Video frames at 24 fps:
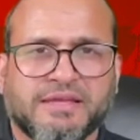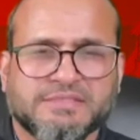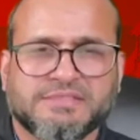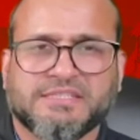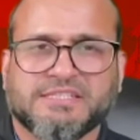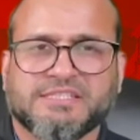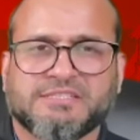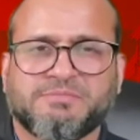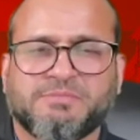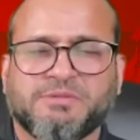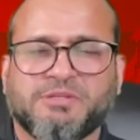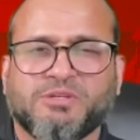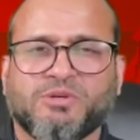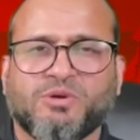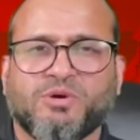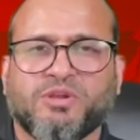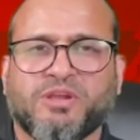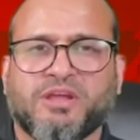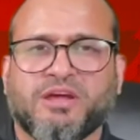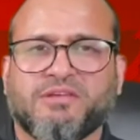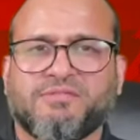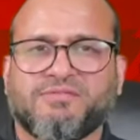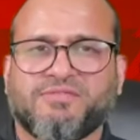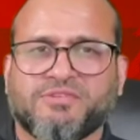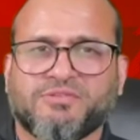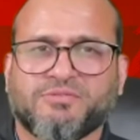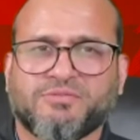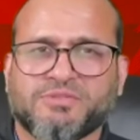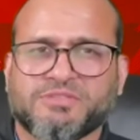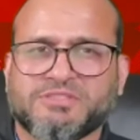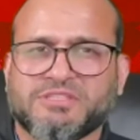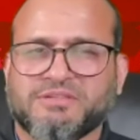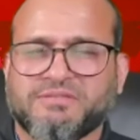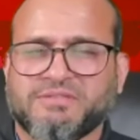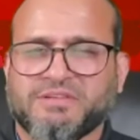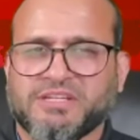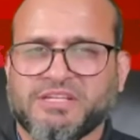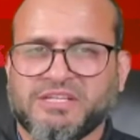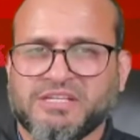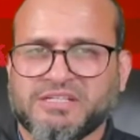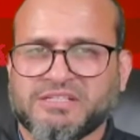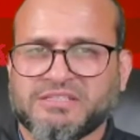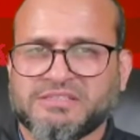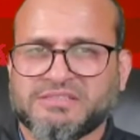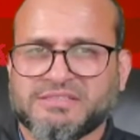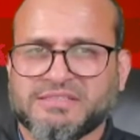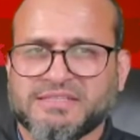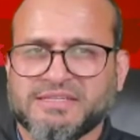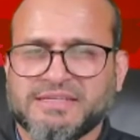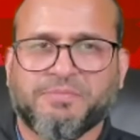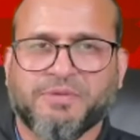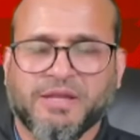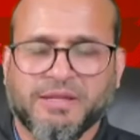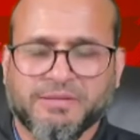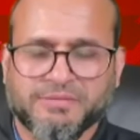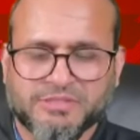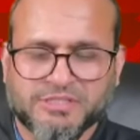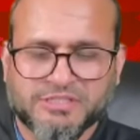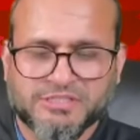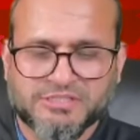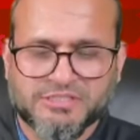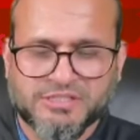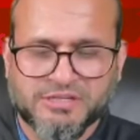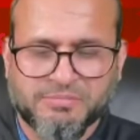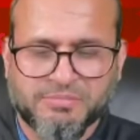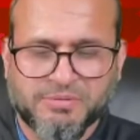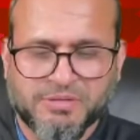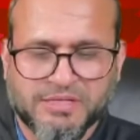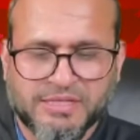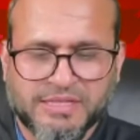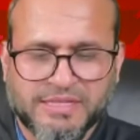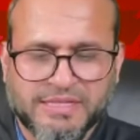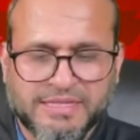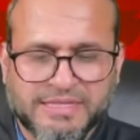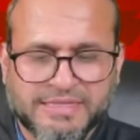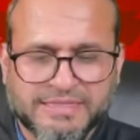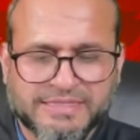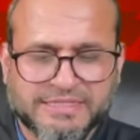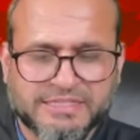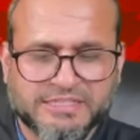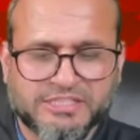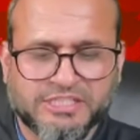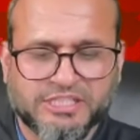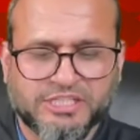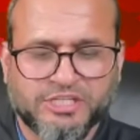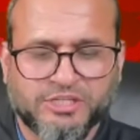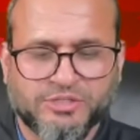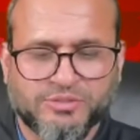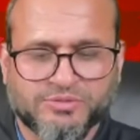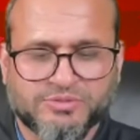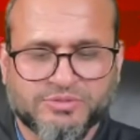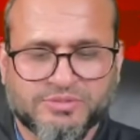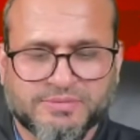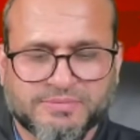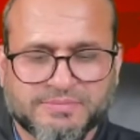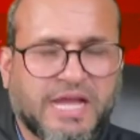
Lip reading: This has been going on for over 70 years, and their trouble continues.